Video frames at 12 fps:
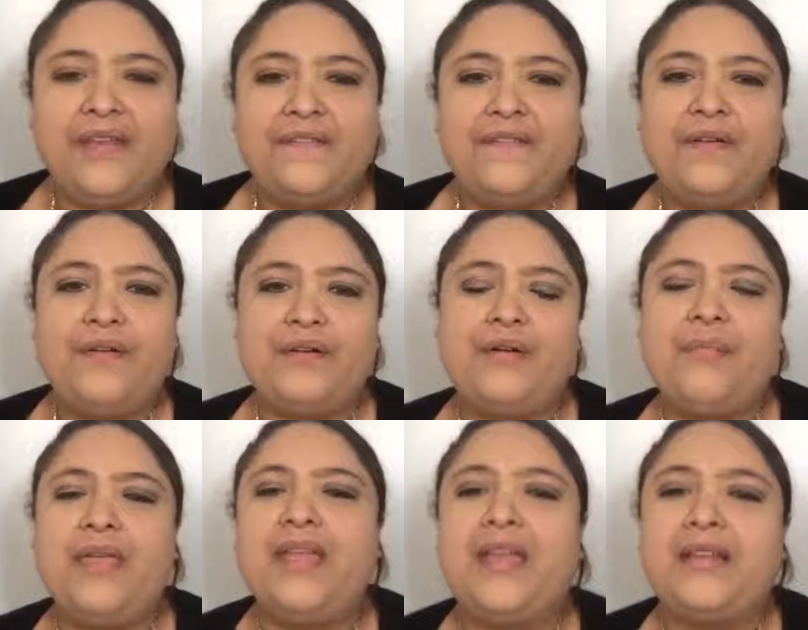for
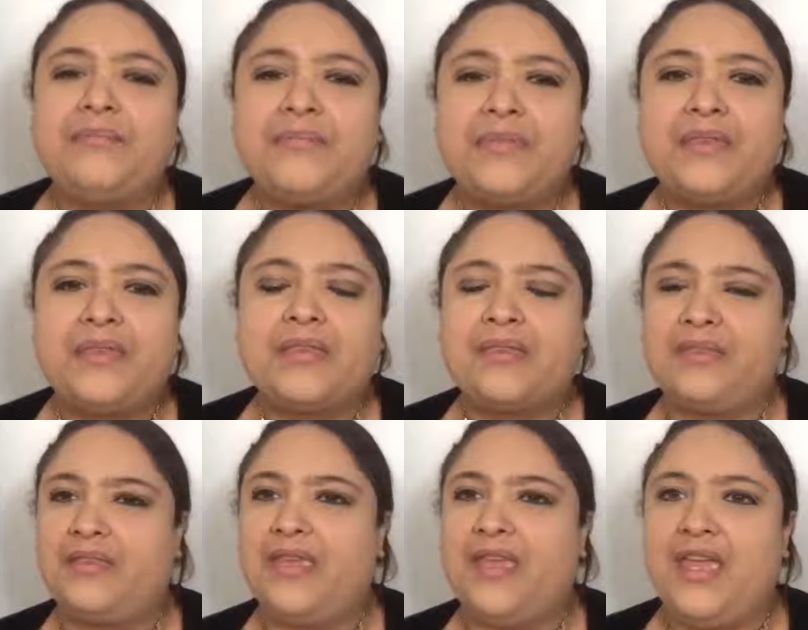comer,
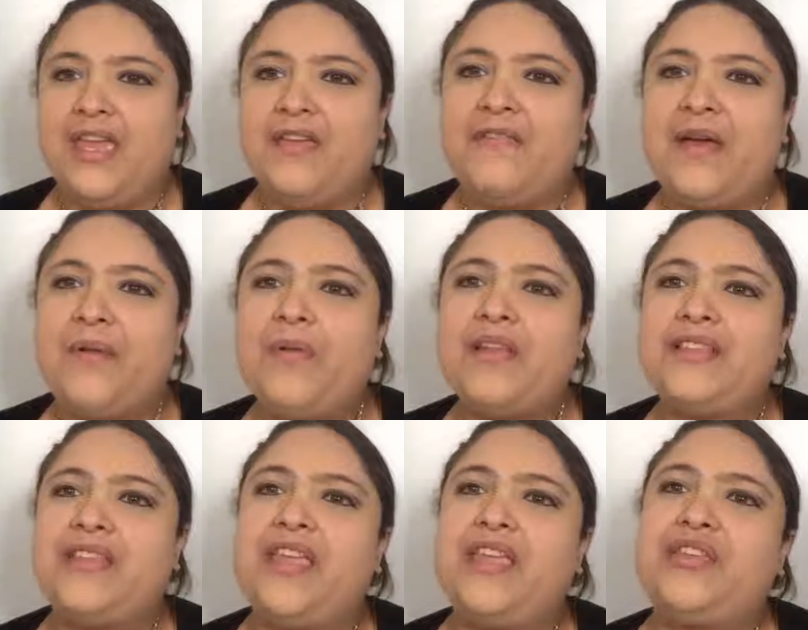if I want to
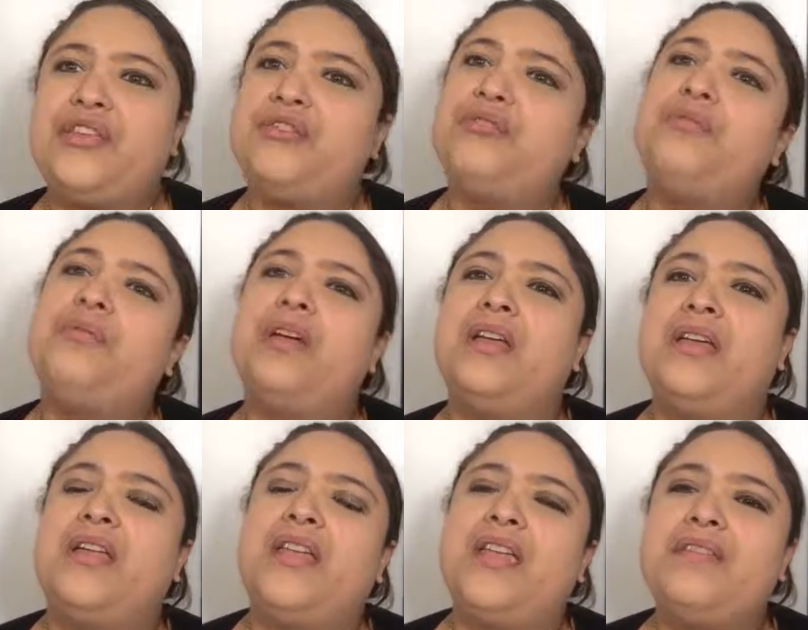say you
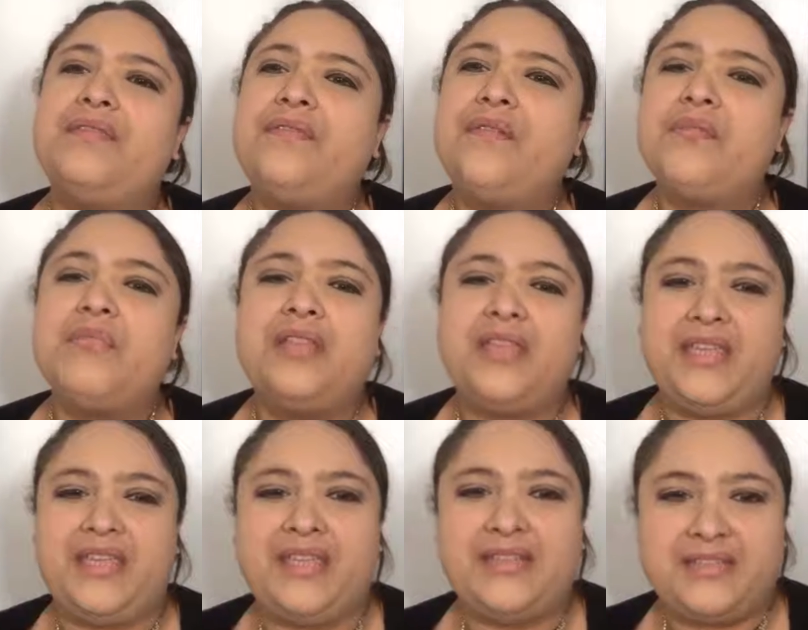informally
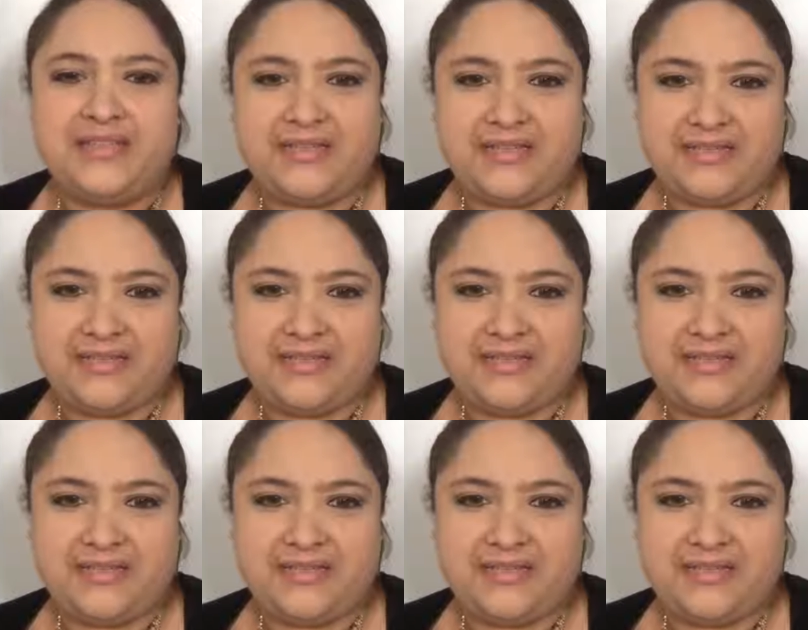eat